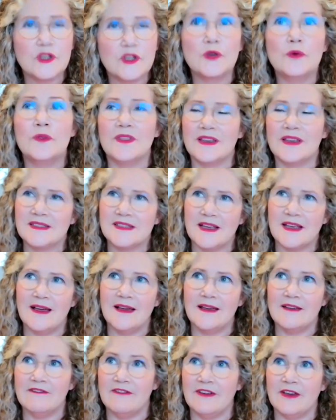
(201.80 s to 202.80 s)
Two things that
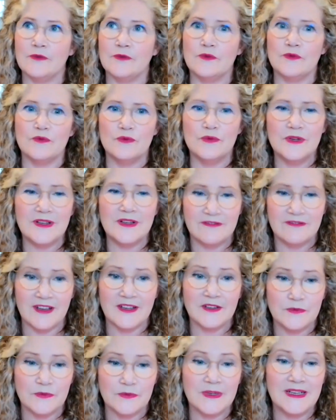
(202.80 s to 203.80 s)
I
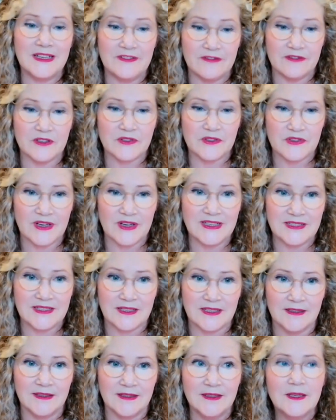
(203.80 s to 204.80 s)
find really
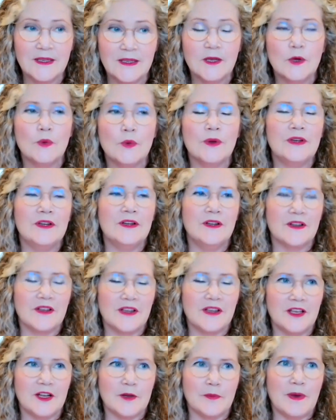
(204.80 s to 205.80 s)
frustrating when you're
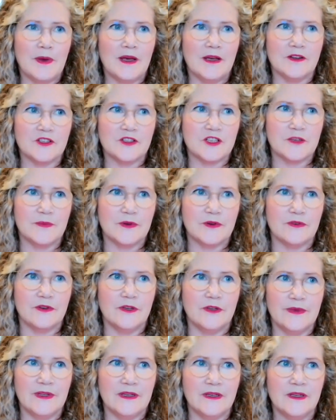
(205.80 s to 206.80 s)
looking at a partnership
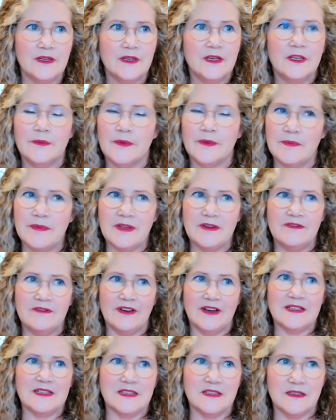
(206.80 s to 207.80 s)
agreement, you might be
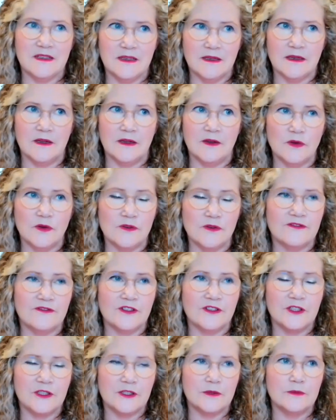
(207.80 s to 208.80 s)
advising a law
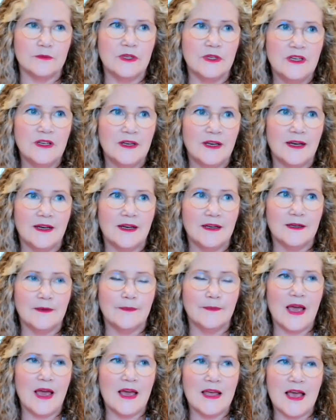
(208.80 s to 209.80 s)
firm
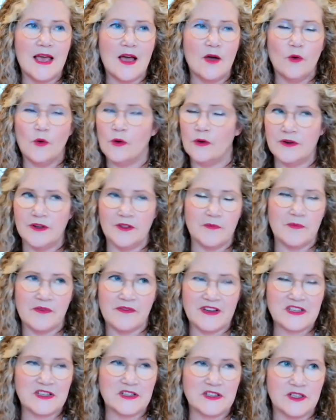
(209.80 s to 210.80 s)
or another
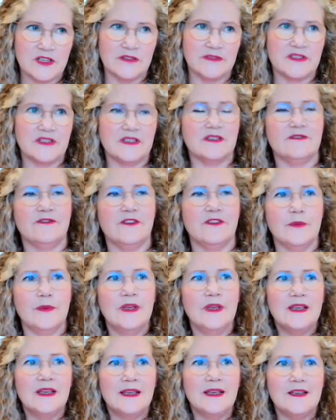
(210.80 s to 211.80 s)
professional services firm,
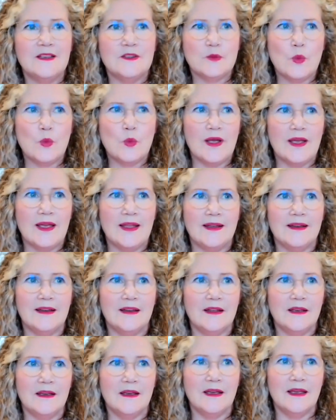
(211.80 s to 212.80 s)
is
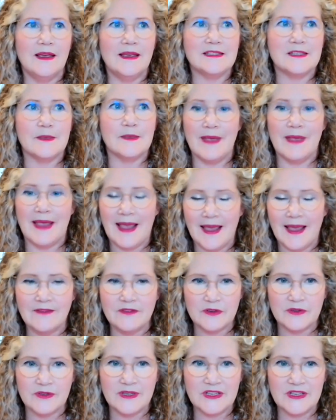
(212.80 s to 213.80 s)
when it's a
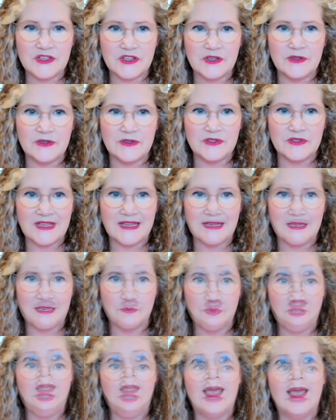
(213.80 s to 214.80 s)
behavioural issue you're
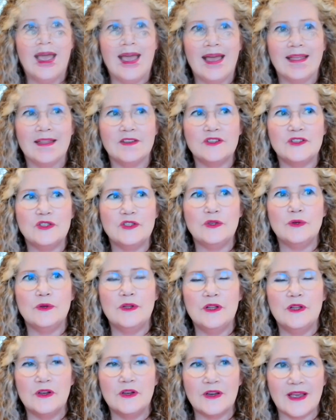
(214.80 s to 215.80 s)
dealing with and you
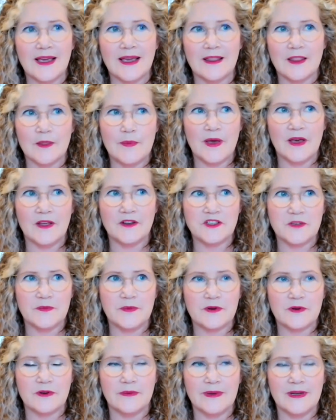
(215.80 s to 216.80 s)
look at the partnership
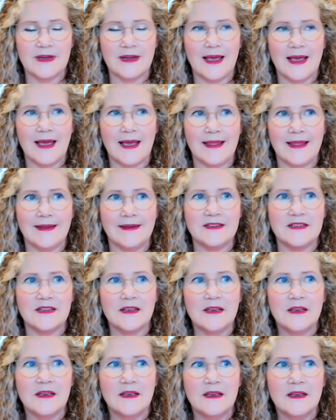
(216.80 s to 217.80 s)
agreement and
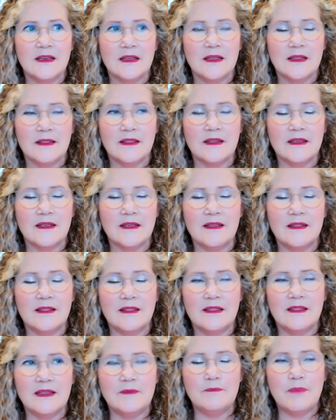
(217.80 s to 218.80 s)

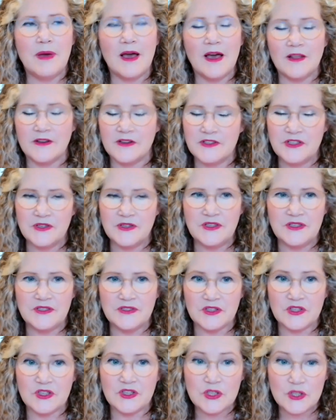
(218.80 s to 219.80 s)
the partner
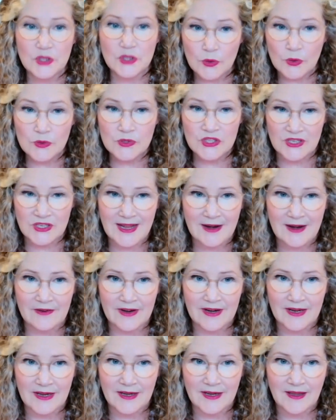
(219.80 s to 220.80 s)
duties are so
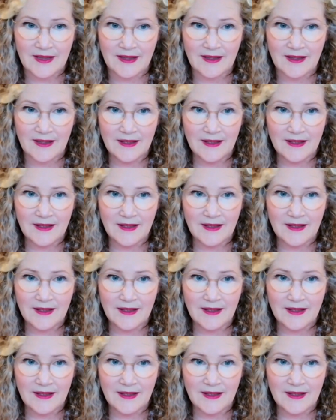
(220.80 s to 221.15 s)
generic